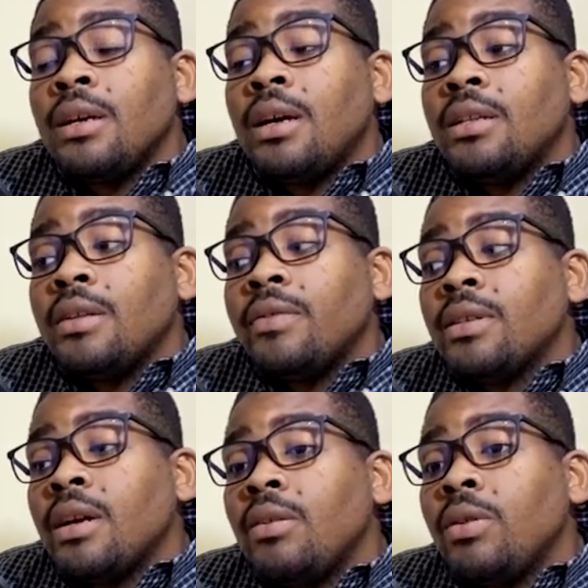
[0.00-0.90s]
A lot of us
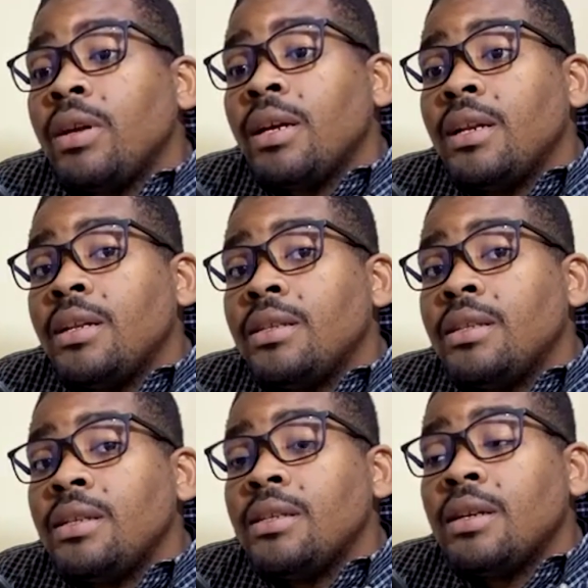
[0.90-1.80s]
are looking at these
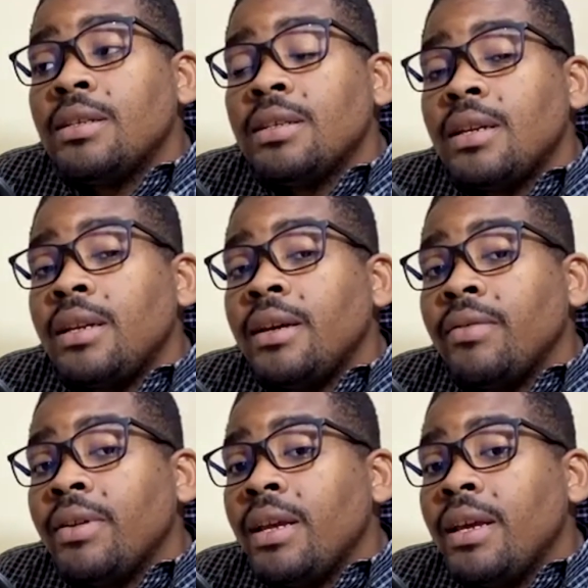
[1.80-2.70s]
things constantly
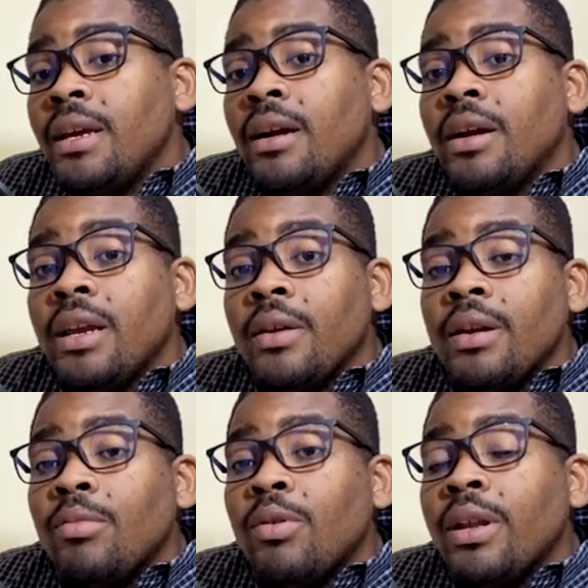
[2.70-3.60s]
every day, or hearing
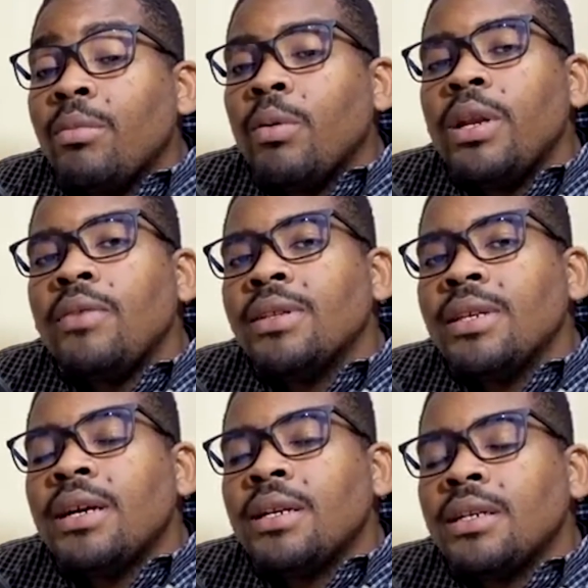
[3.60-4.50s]
about them, and we never
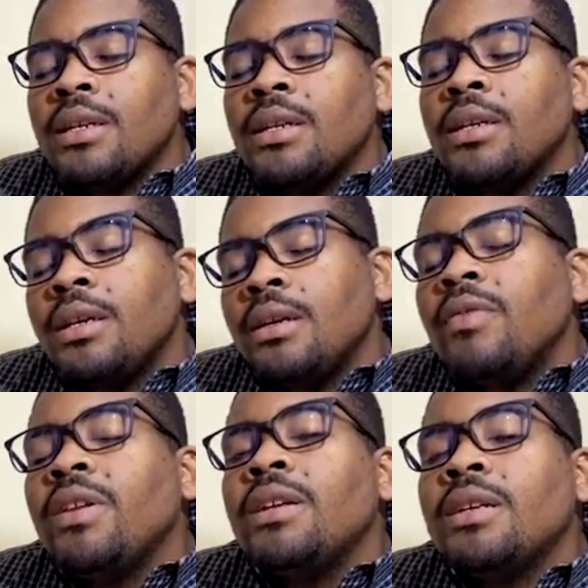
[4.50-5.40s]
take action.
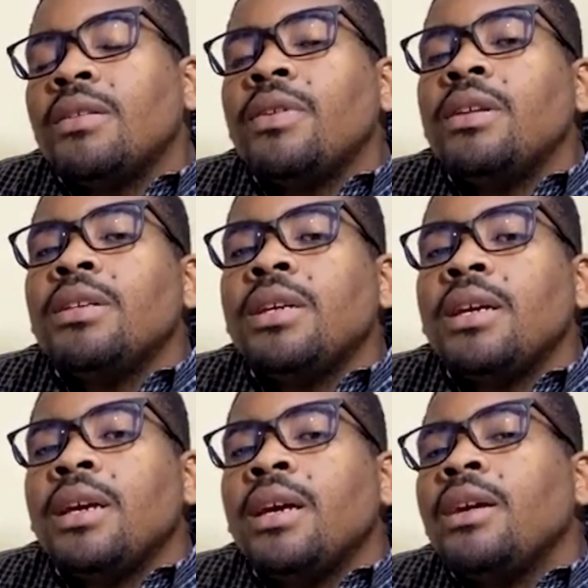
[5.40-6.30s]
Financial Fitness
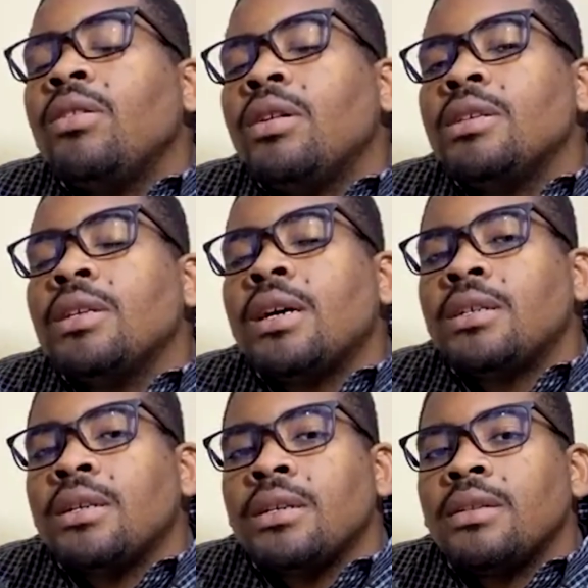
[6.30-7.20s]
JA encourages action.